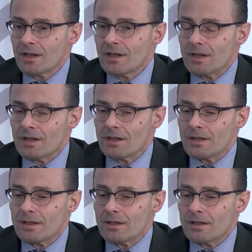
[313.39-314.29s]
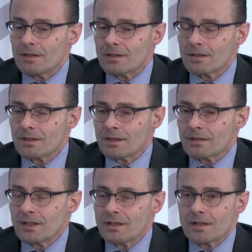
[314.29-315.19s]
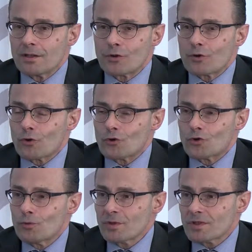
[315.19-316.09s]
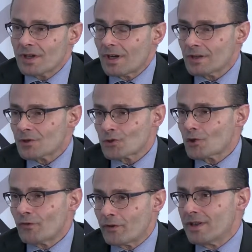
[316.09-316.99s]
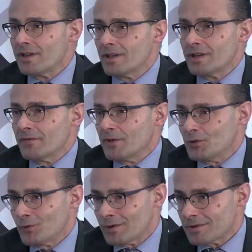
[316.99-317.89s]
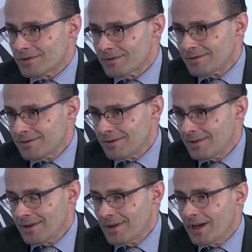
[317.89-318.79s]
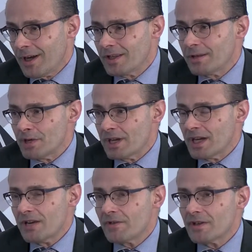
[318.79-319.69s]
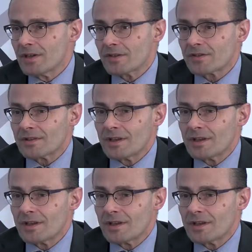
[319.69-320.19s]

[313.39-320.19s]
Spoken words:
that consumers are sovereign individuals. And they behave as